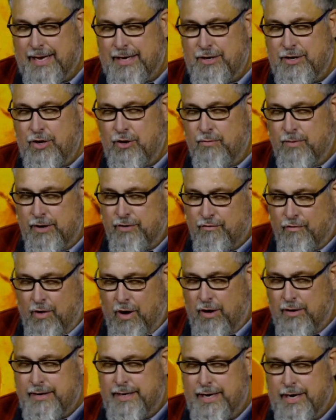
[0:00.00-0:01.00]
that you would
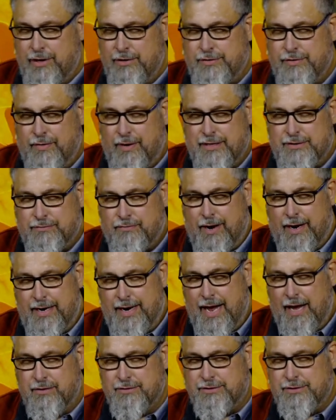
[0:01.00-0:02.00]
draw near to us right
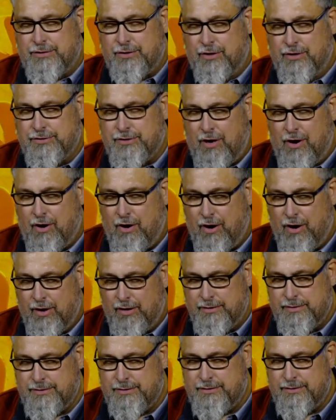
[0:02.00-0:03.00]
now and search our
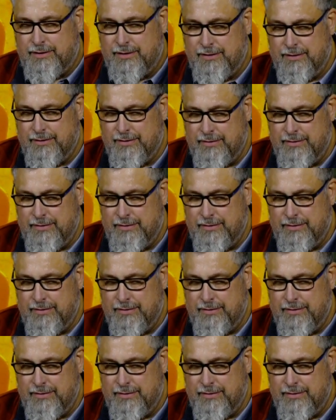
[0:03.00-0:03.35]
hearts.